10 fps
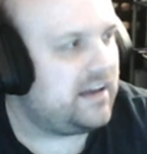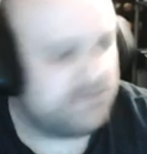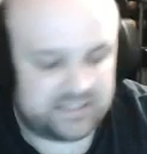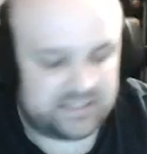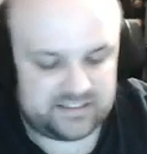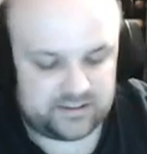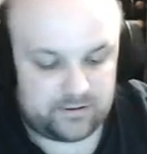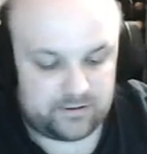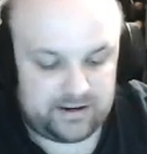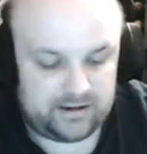of these
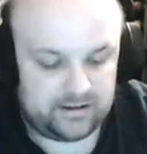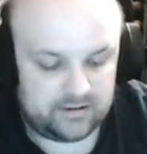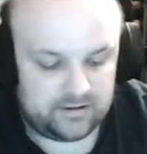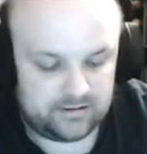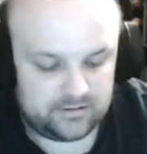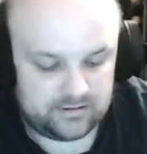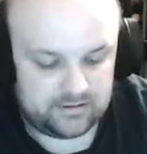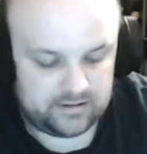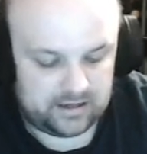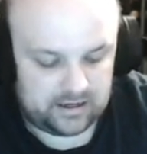three
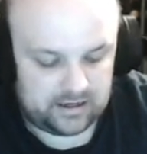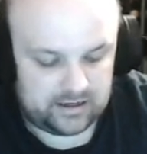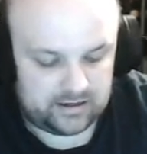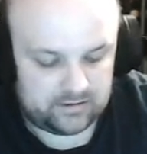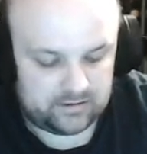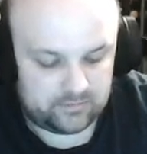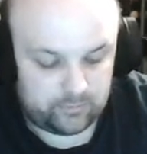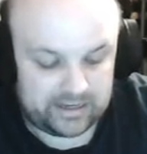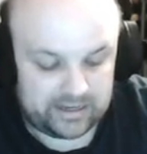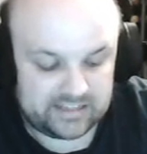
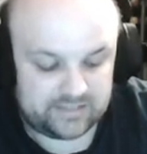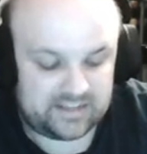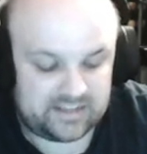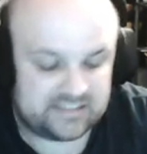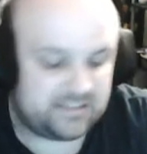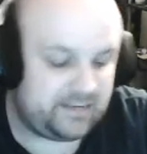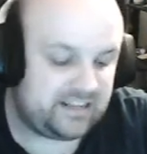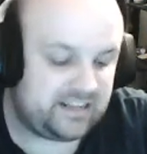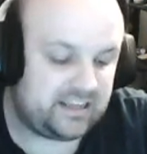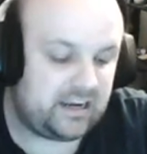ways of estimating
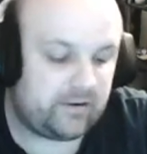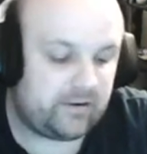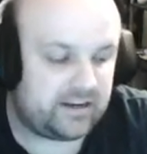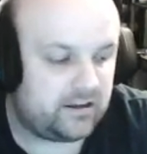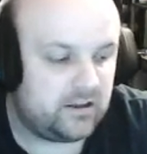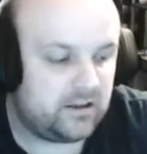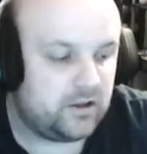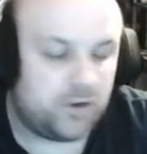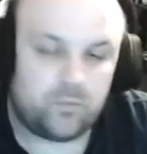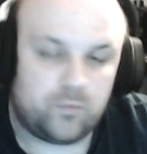the area,
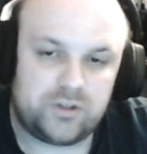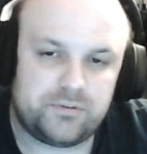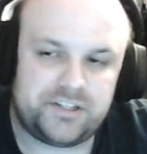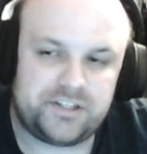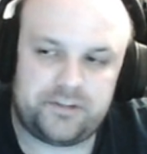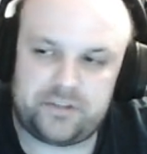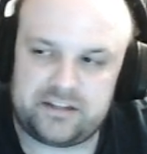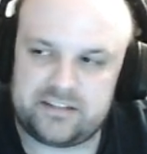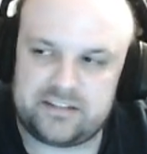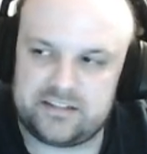which one do you think
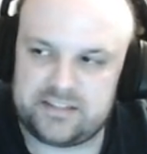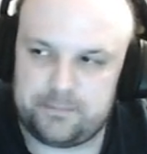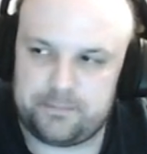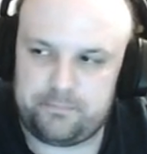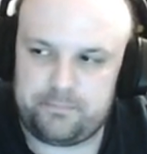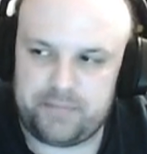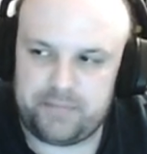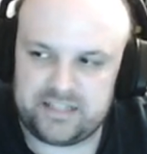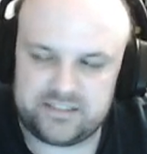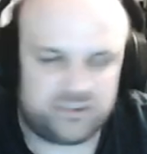does the
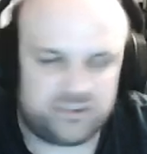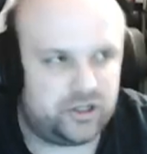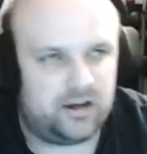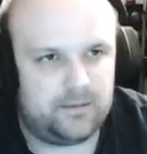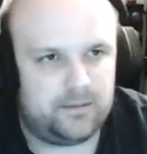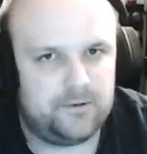best job?